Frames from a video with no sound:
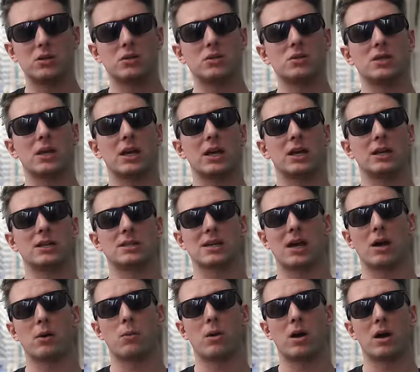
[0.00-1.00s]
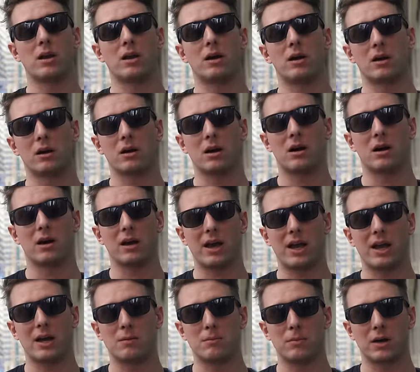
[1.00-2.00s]
used in Taiwan, Hong Kong,
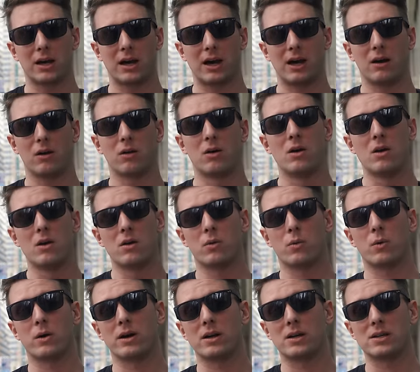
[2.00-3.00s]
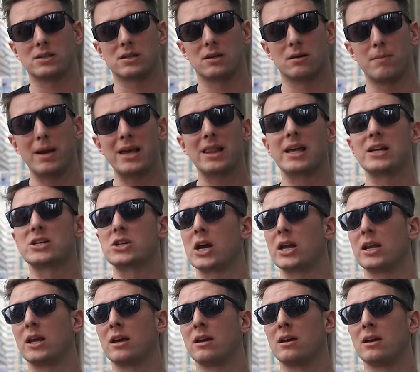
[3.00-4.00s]
and Macau, whereas mainland
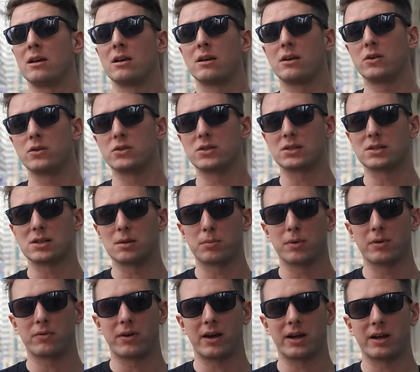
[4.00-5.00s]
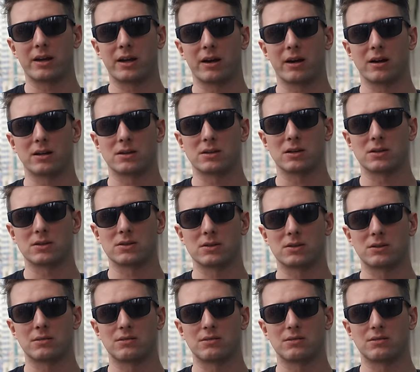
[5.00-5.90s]
China uses simplified characters.